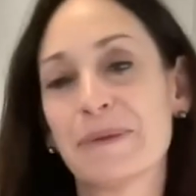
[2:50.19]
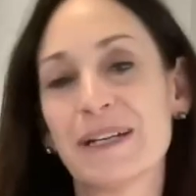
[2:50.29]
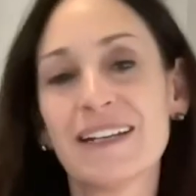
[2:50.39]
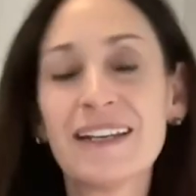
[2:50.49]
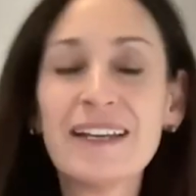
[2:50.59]

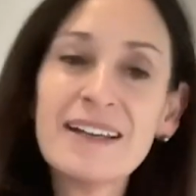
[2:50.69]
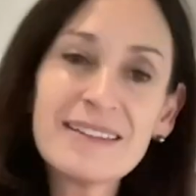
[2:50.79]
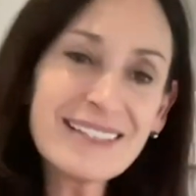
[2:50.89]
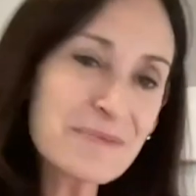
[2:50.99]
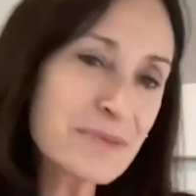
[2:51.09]
But
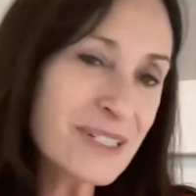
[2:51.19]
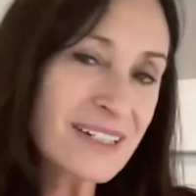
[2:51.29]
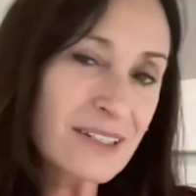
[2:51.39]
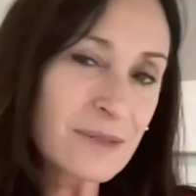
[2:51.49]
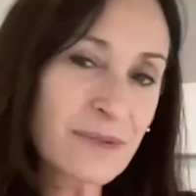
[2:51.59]
this
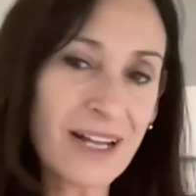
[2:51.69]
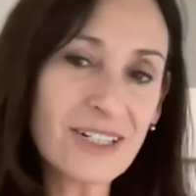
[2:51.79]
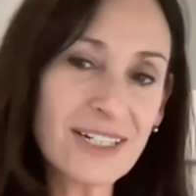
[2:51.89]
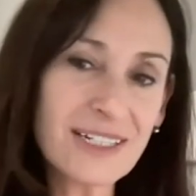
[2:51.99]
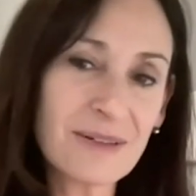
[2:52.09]
particular
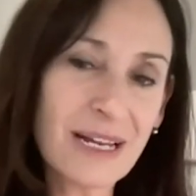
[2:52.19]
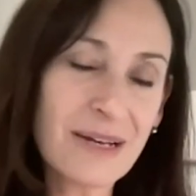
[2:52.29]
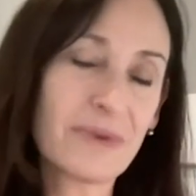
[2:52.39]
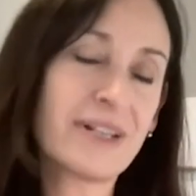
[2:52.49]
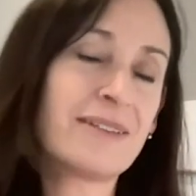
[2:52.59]
project and,
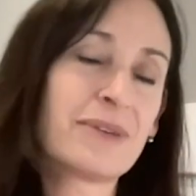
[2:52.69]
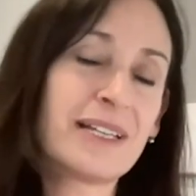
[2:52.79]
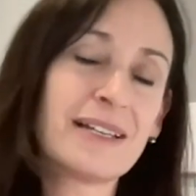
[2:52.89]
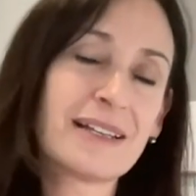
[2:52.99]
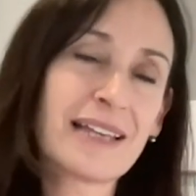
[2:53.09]
and what it
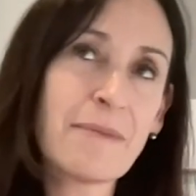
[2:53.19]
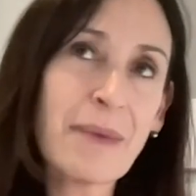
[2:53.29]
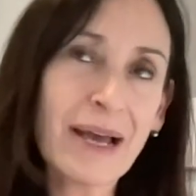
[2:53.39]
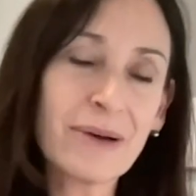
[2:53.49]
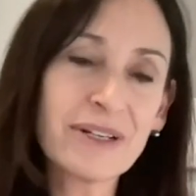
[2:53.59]
really came
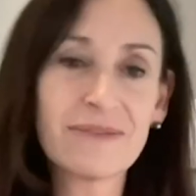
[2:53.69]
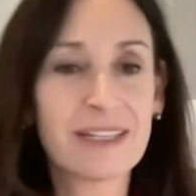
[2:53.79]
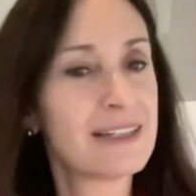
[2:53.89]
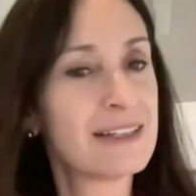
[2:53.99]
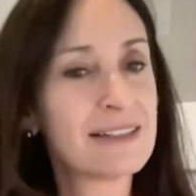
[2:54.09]
out of
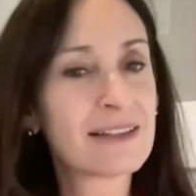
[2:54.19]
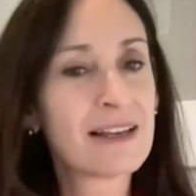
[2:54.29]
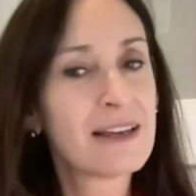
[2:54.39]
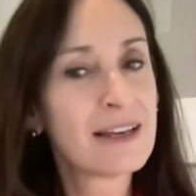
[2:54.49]
is